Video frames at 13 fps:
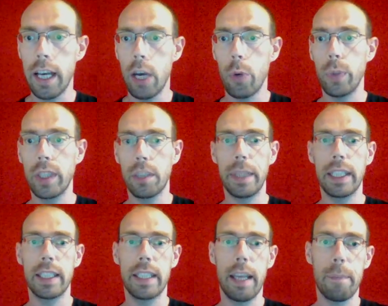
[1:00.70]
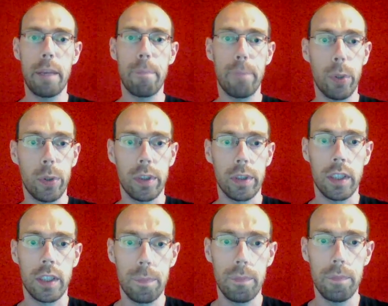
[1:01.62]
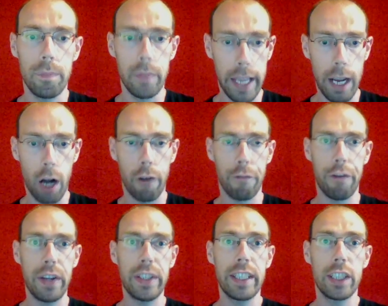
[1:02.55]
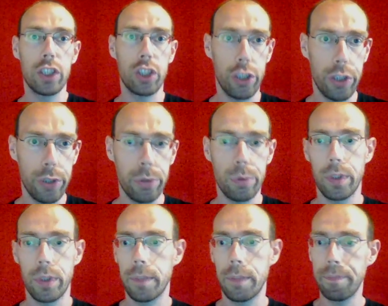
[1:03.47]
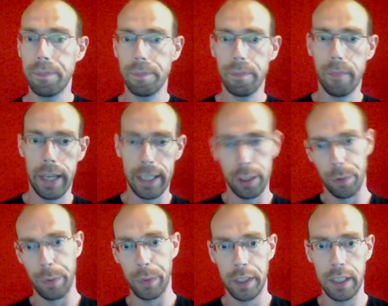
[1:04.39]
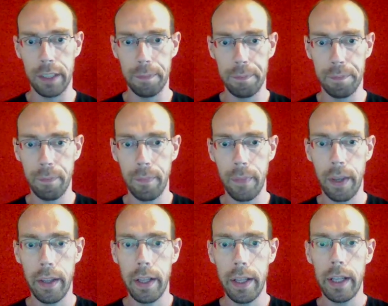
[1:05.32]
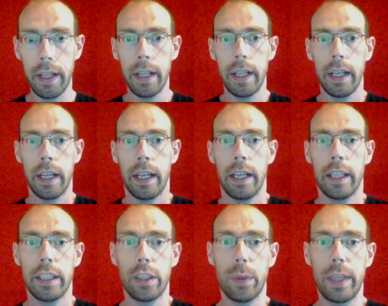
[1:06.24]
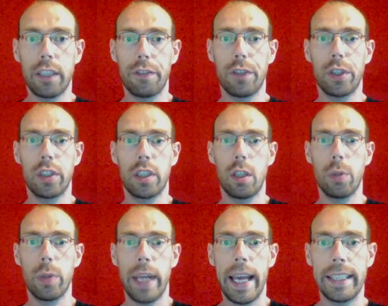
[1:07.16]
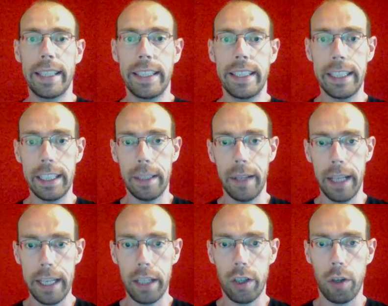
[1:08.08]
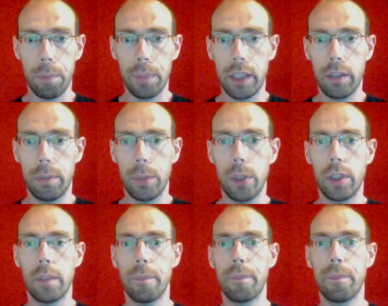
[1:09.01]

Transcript: which makes them important. They are very skewed, as we will see. So let's first look at the income distribution.